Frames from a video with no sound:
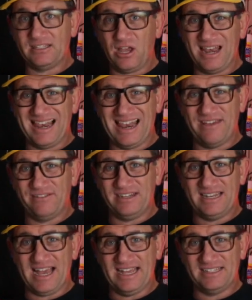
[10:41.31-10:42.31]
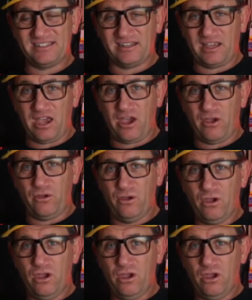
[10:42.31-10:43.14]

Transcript: so 11 days to go.